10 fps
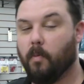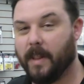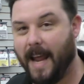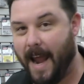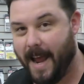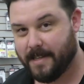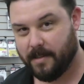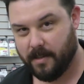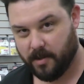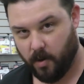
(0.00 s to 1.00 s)
When they
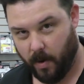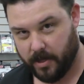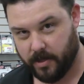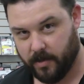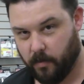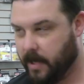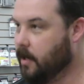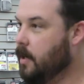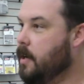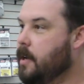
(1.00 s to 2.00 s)
ask this question, when
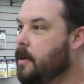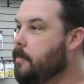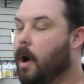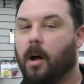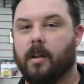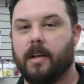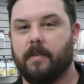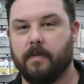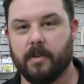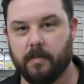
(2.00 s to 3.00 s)
Holly,
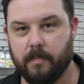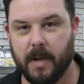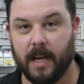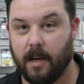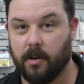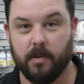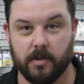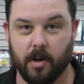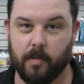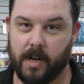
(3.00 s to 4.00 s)
if you're picking out a new
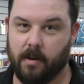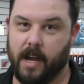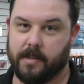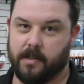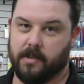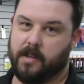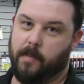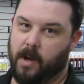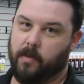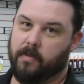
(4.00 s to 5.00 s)
Terminator X that just
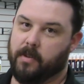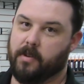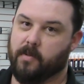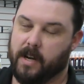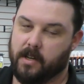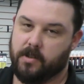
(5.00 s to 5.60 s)
came out with for the direct